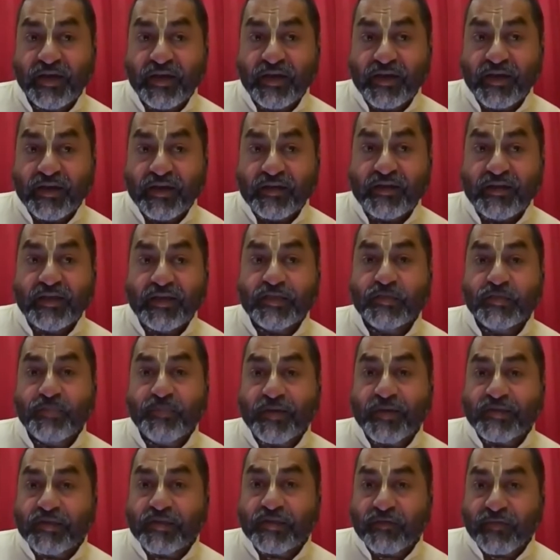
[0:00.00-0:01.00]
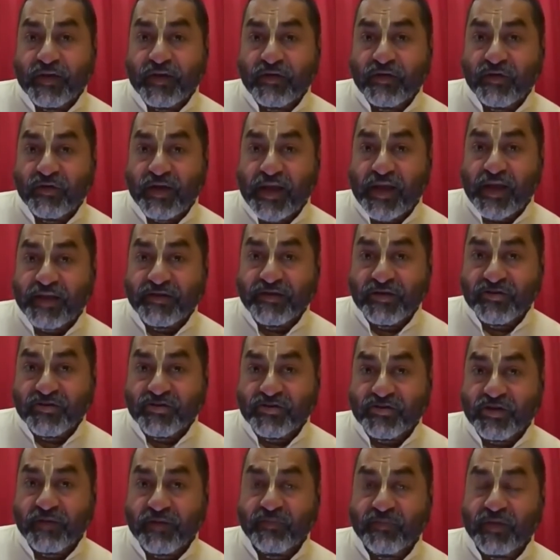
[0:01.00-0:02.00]
the specific
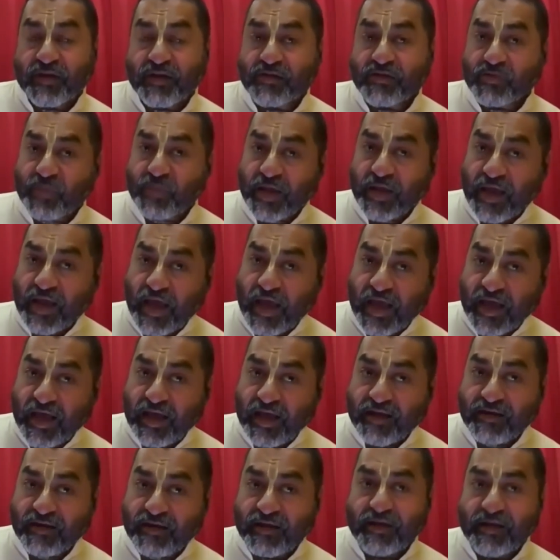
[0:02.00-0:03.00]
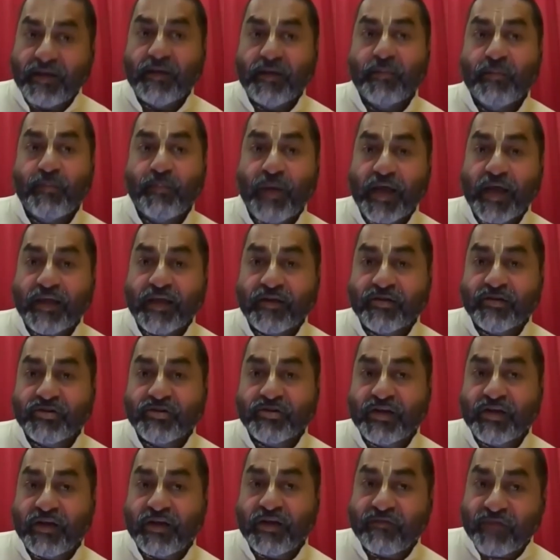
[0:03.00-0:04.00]
relationship that is being had by
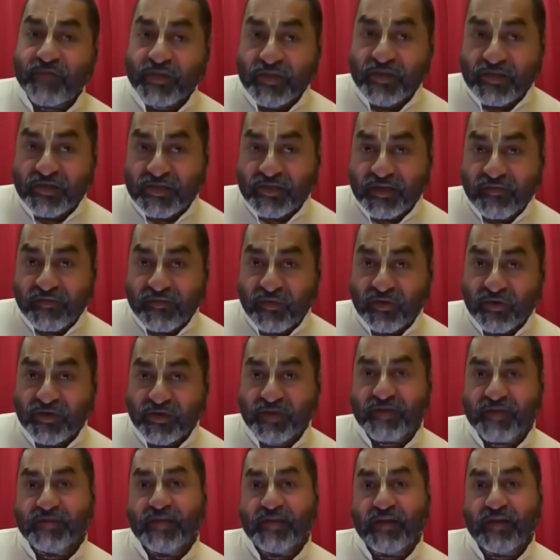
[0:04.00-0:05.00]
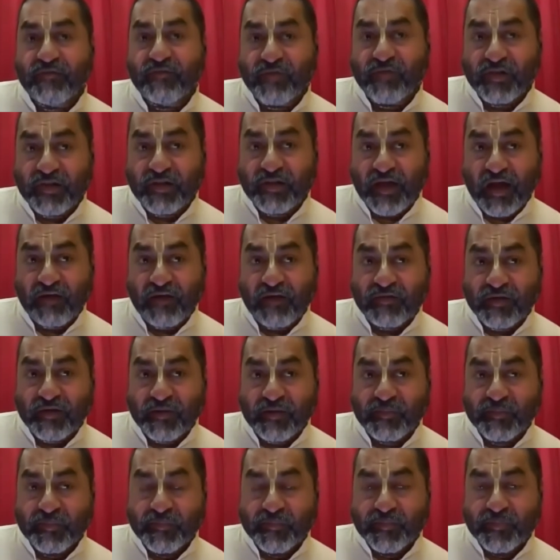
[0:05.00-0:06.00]
Krishna with his devotees in
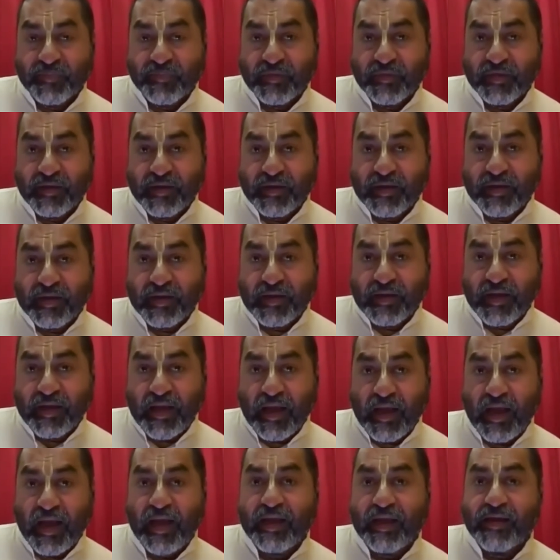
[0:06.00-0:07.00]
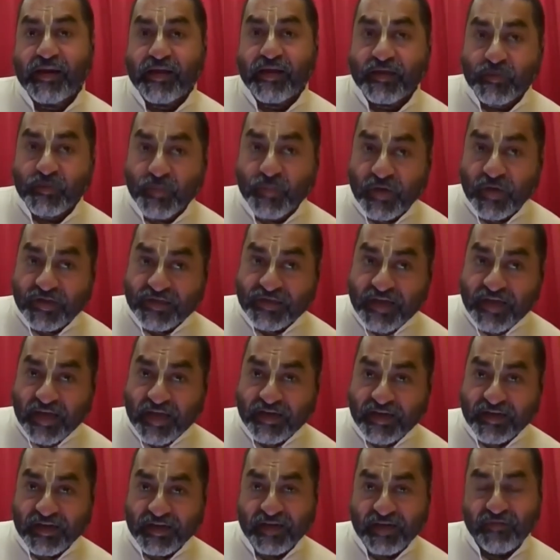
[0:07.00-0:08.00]
Vrindavan and his
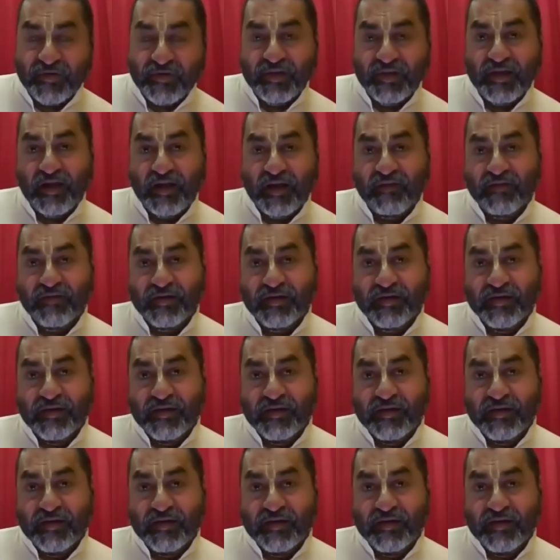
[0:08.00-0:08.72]
personality in Vrindavan